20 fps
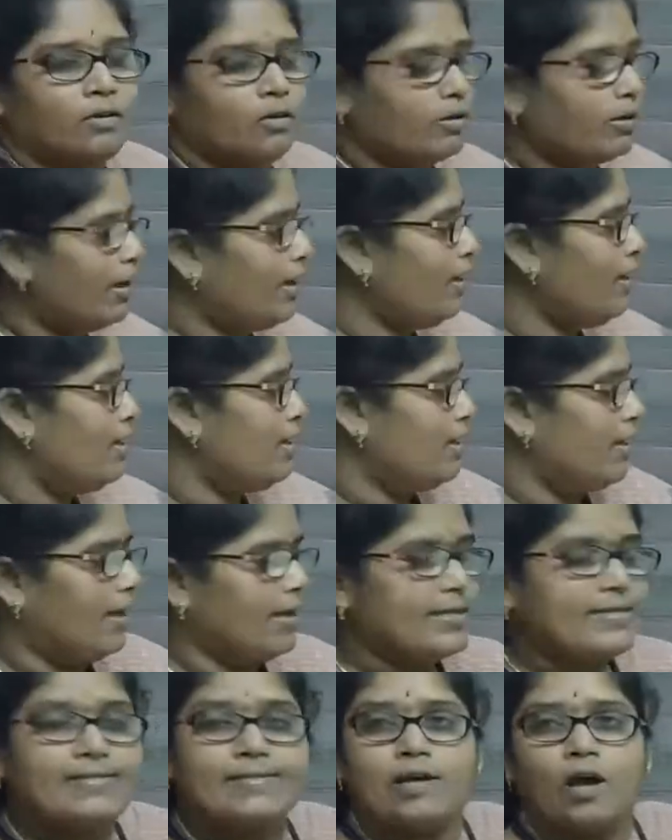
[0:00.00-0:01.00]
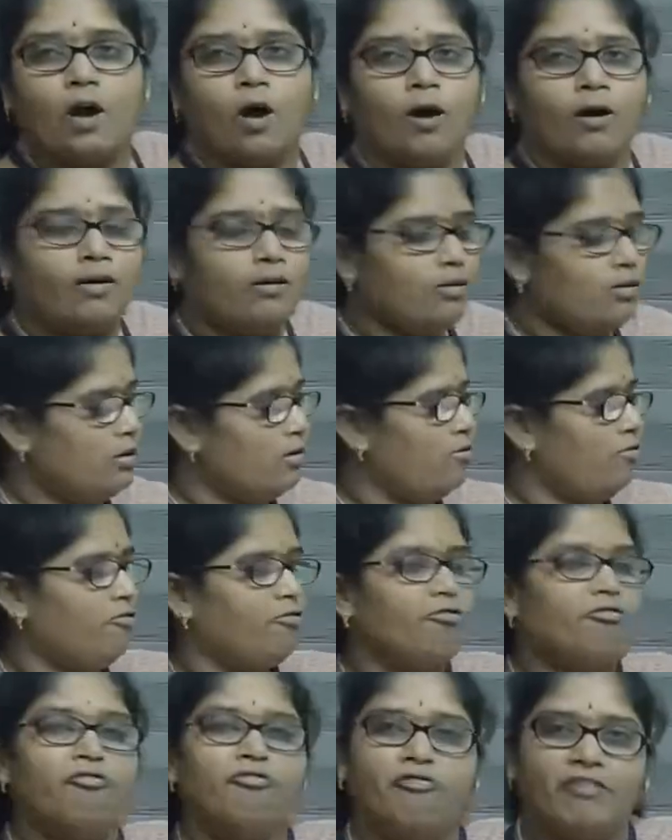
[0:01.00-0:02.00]
Okay, a song
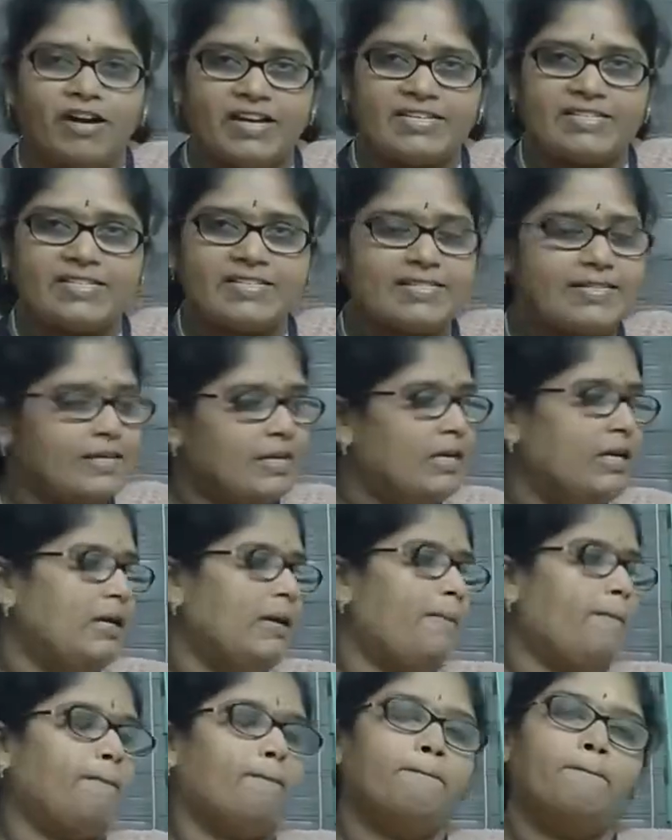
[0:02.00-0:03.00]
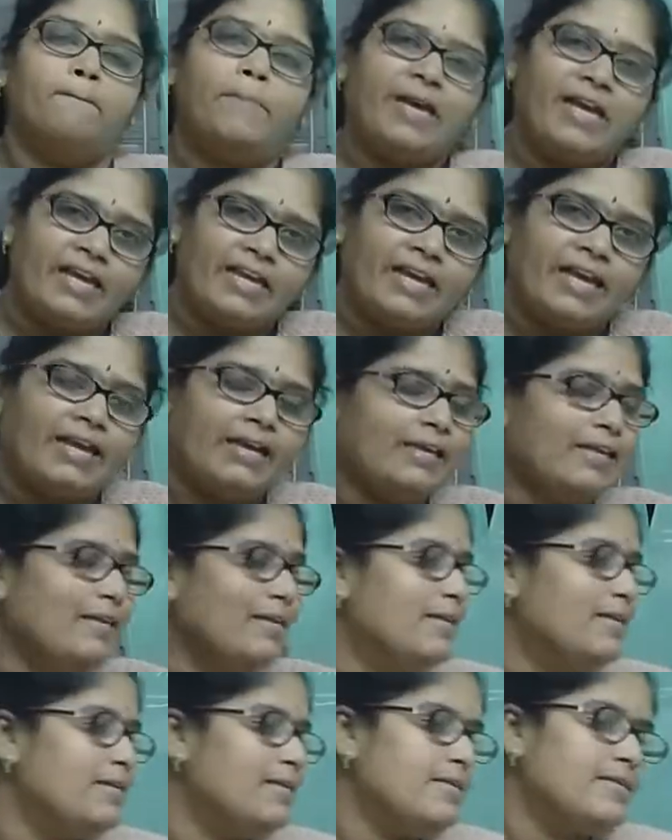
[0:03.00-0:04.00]
was
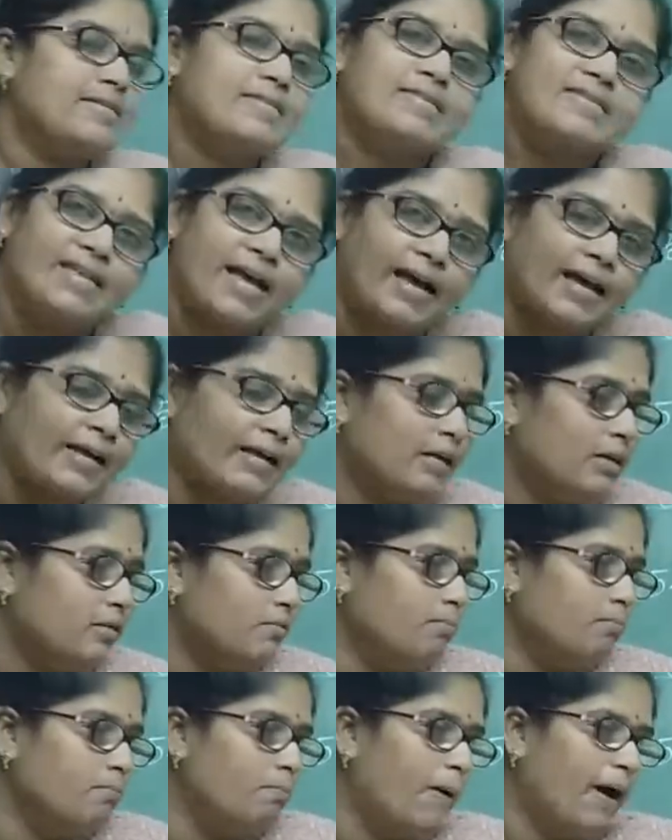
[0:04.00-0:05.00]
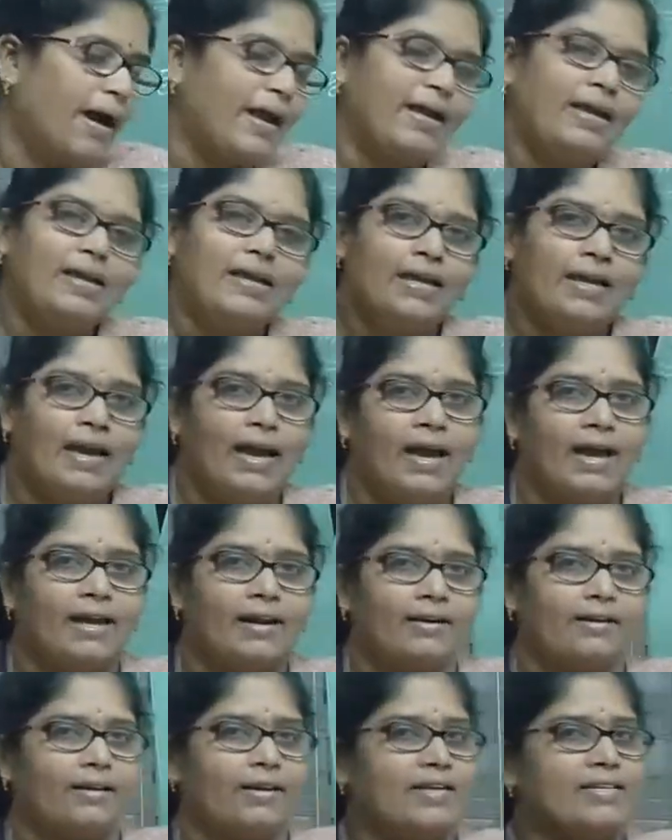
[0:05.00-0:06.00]
being sung by
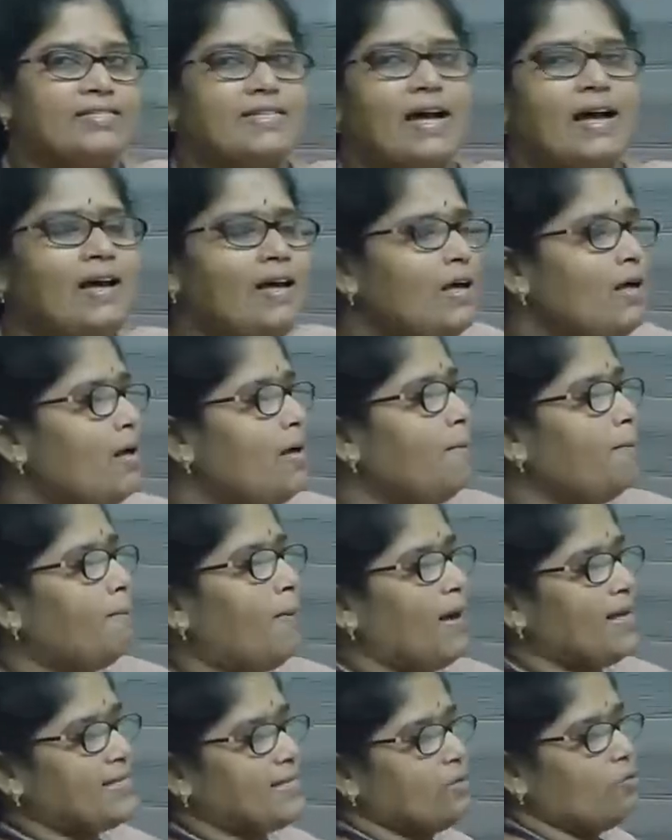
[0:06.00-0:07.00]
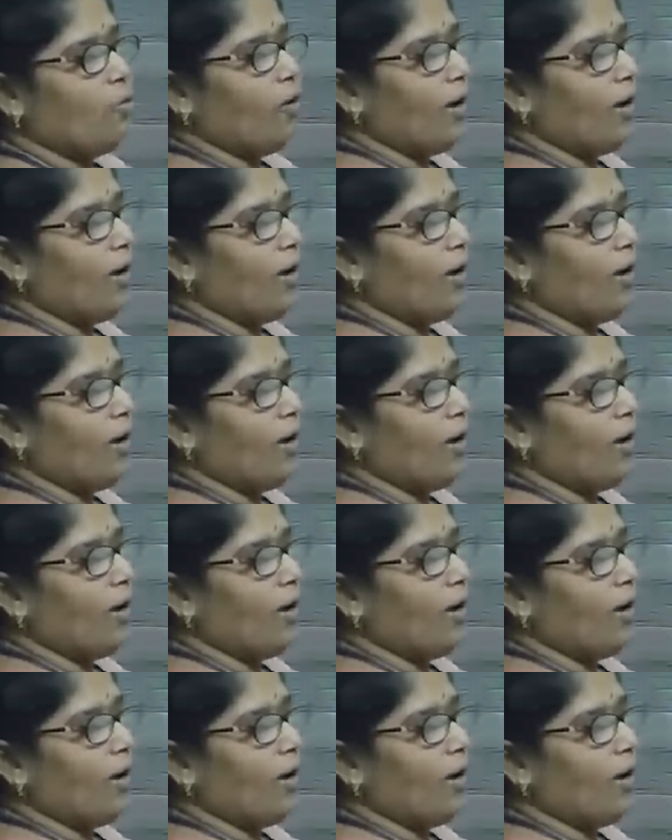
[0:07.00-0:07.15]
her is the passive